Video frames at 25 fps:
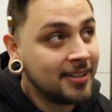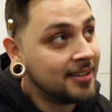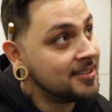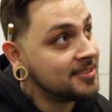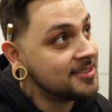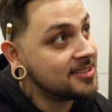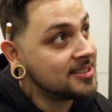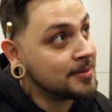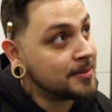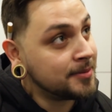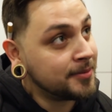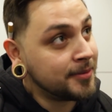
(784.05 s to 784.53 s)

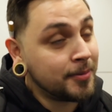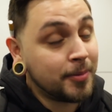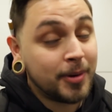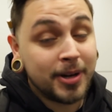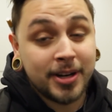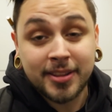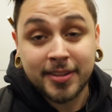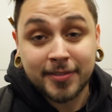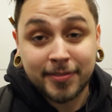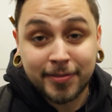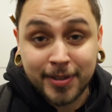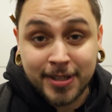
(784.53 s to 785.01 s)
Some of it went
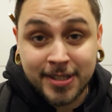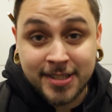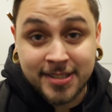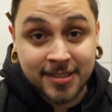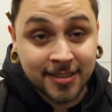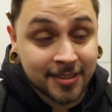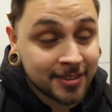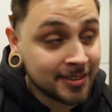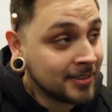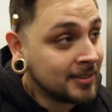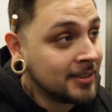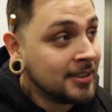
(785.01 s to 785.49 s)
in the
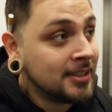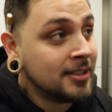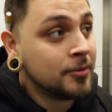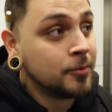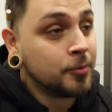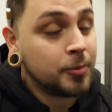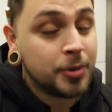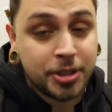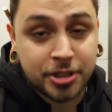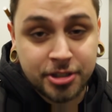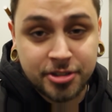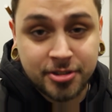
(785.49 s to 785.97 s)
freezer.
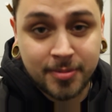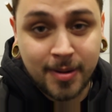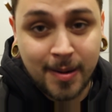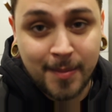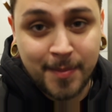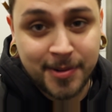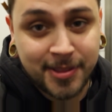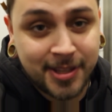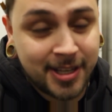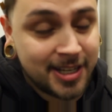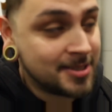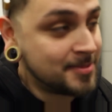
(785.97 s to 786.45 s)
We just
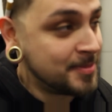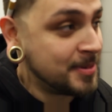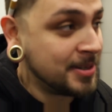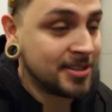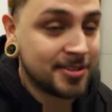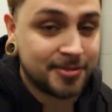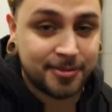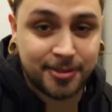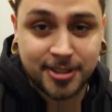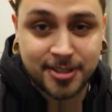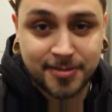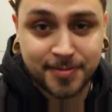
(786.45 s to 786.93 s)
remembered that it's been in
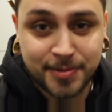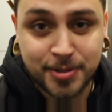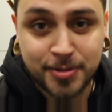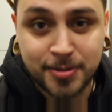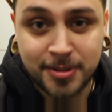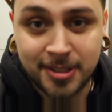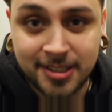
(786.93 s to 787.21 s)
the freezer for 2